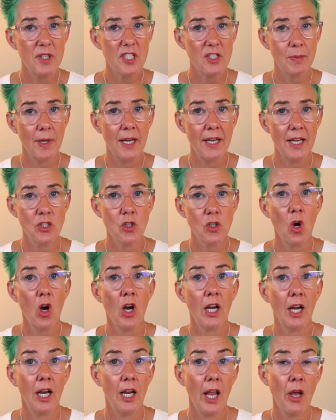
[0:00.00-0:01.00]
splint has got a
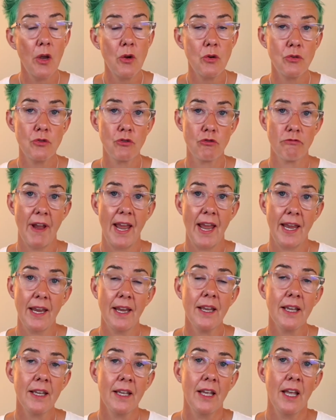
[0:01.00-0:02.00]
closed ring,
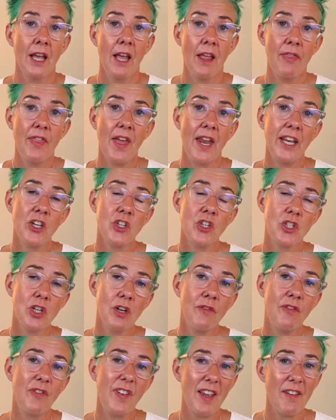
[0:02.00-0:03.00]
then it should
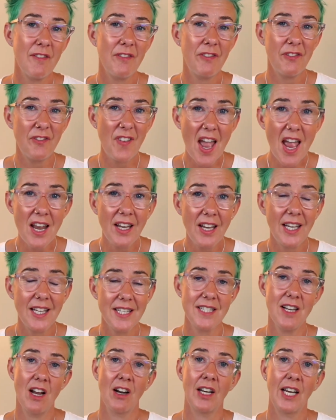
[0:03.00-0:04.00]
fit fairly
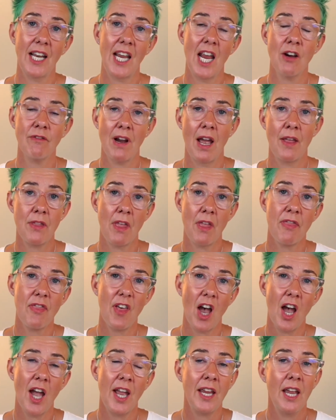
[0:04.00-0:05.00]
snugly around the
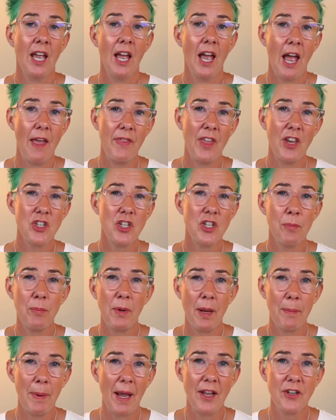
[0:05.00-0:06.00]
thigh and there should be
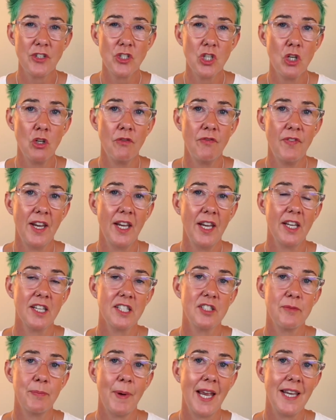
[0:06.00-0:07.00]
about 2 fingers
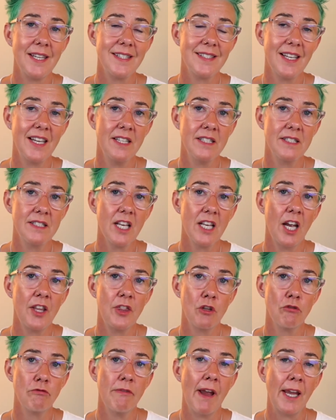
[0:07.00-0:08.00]
space inside
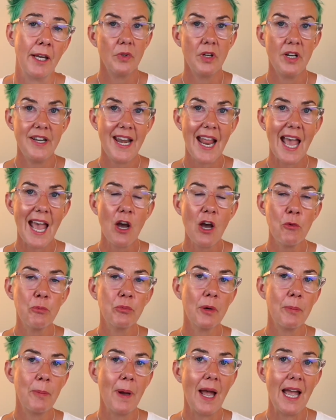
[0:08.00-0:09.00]
the ring. Now
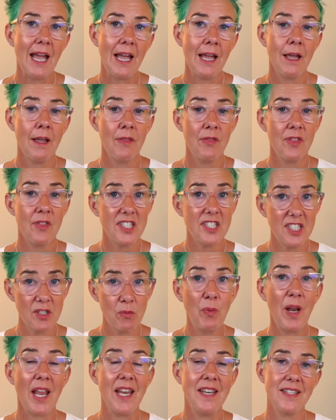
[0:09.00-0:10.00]
prepare the
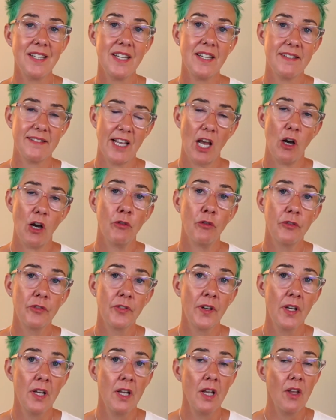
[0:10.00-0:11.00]
splint itself.
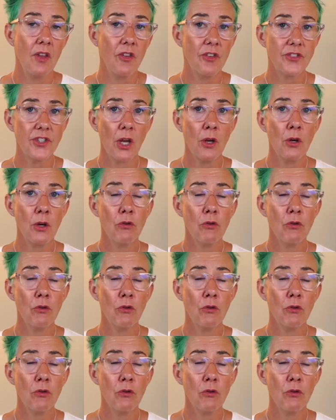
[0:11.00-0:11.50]
So